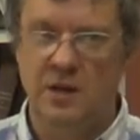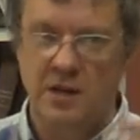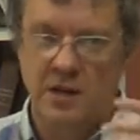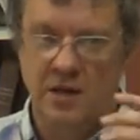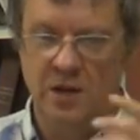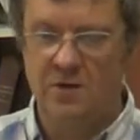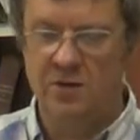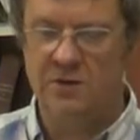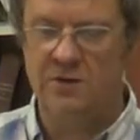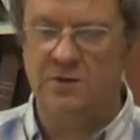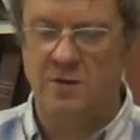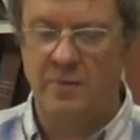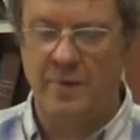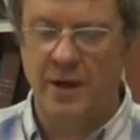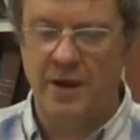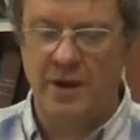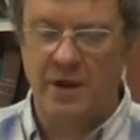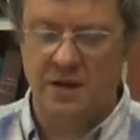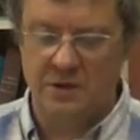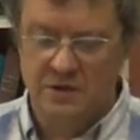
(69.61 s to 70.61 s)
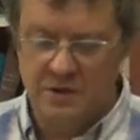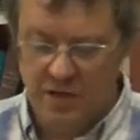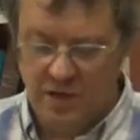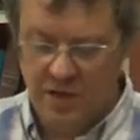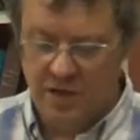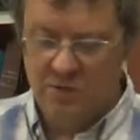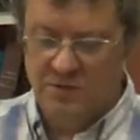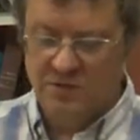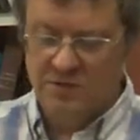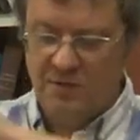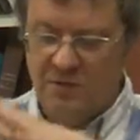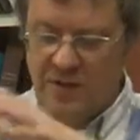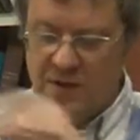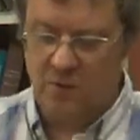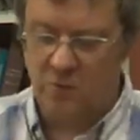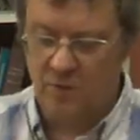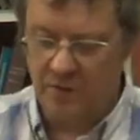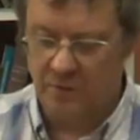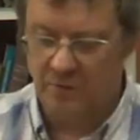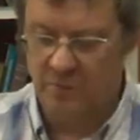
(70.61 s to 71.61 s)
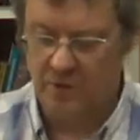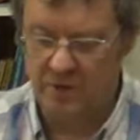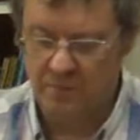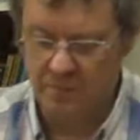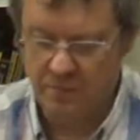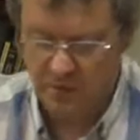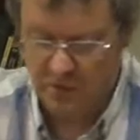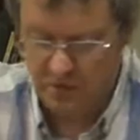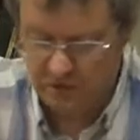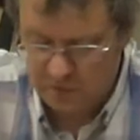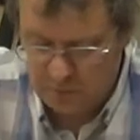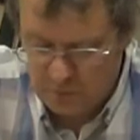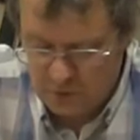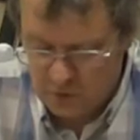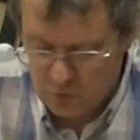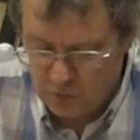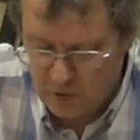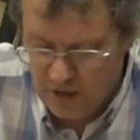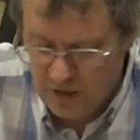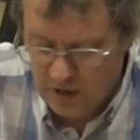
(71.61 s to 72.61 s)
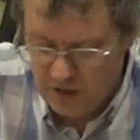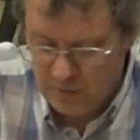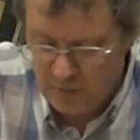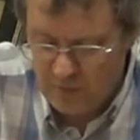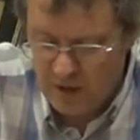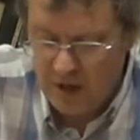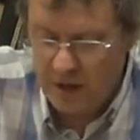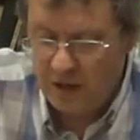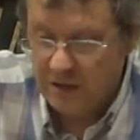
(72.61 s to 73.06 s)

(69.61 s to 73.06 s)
here is demand, here is the equilibrium price between them,